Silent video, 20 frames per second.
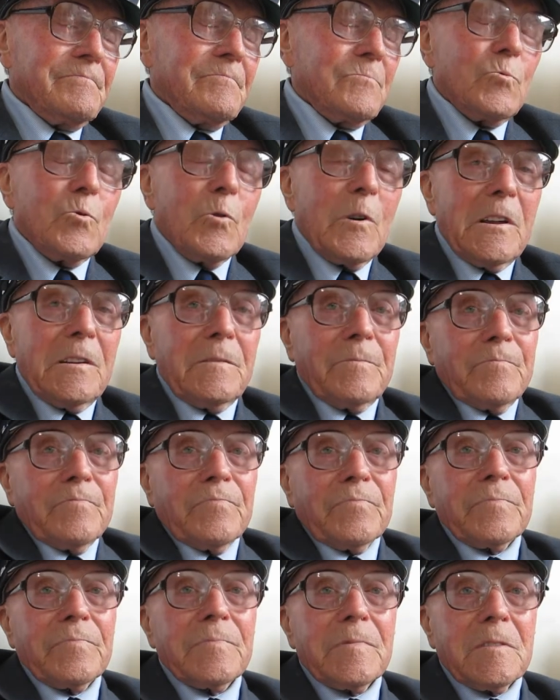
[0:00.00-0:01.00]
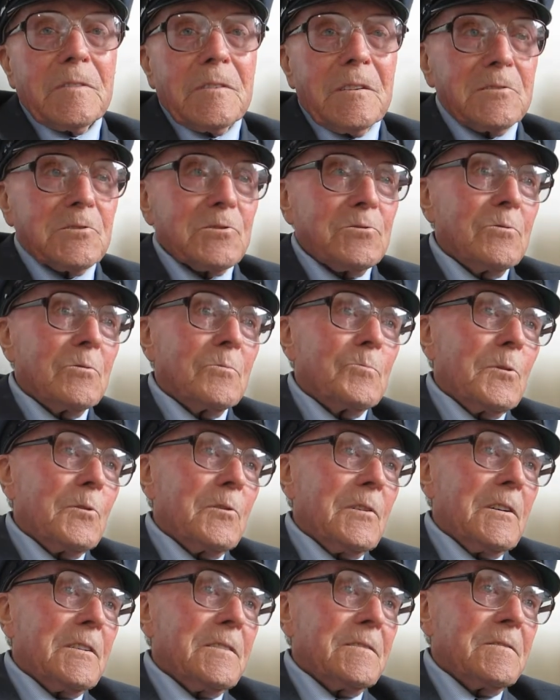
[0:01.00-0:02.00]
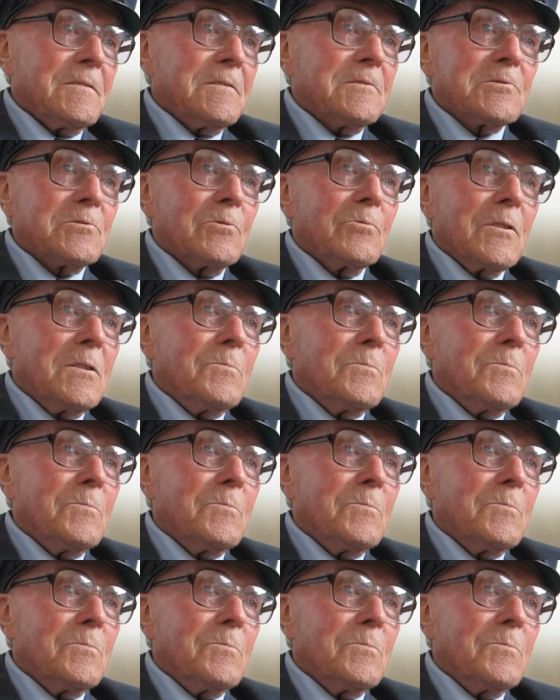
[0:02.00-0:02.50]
When? It's not